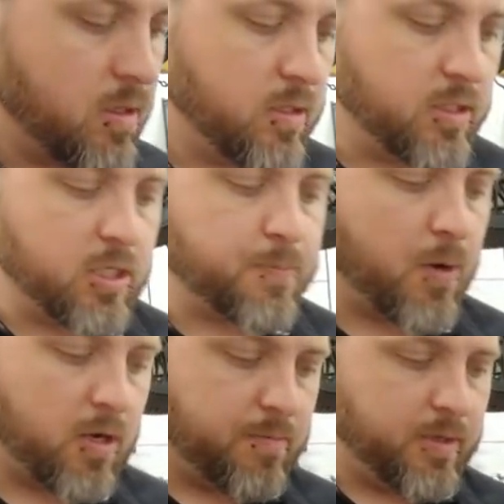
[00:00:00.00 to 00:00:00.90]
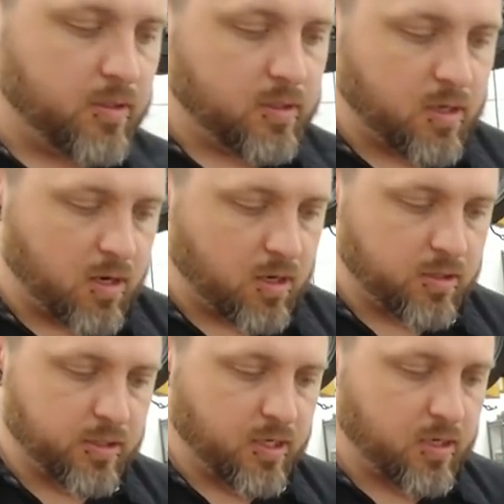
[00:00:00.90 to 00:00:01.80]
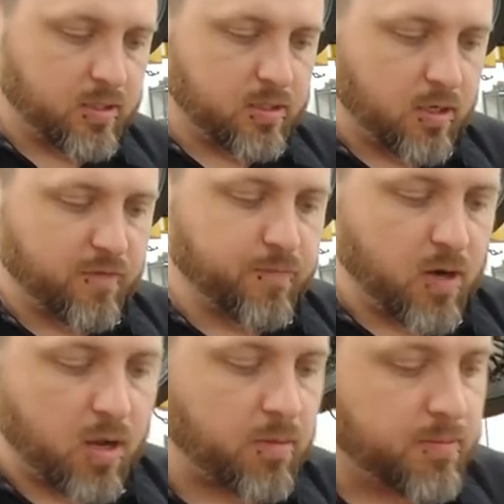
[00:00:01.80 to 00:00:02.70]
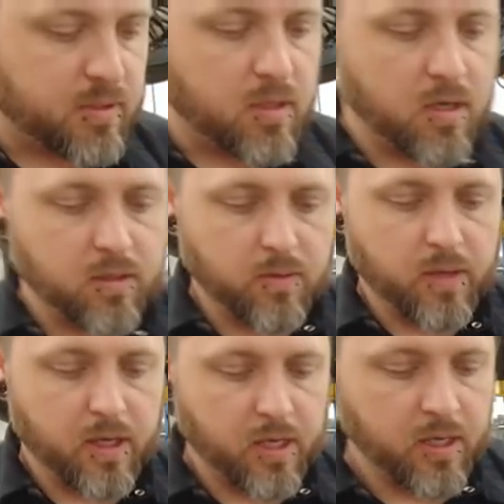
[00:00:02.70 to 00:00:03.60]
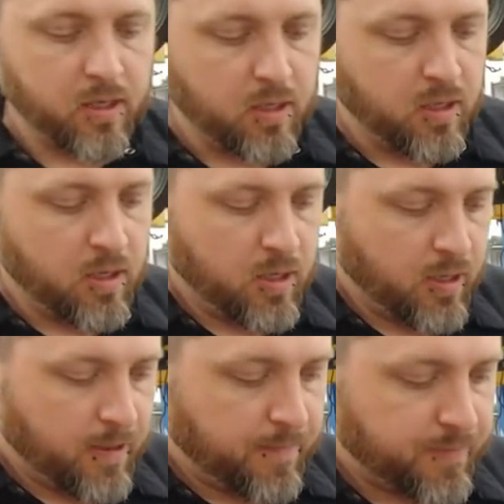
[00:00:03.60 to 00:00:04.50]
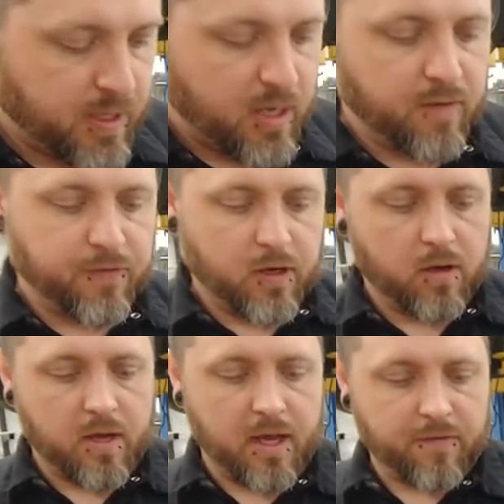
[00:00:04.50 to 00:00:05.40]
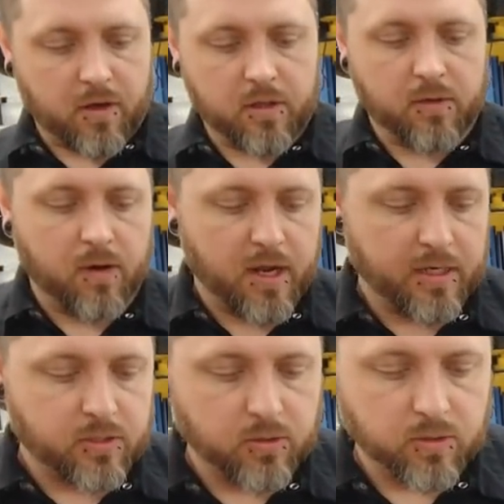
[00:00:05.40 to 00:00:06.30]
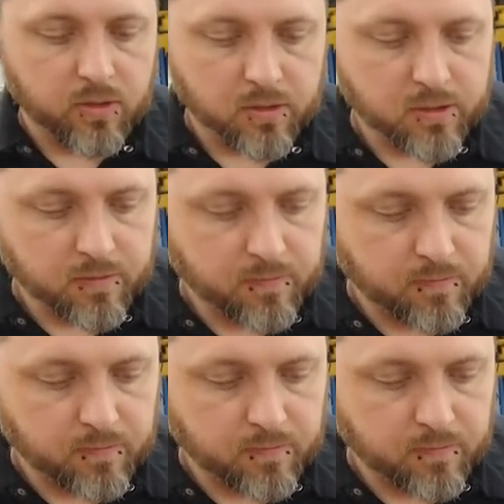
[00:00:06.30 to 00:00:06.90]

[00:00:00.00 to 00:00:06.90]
This is just part of building cars. You gotta solve problems along the way. And if you don't have all the right tools,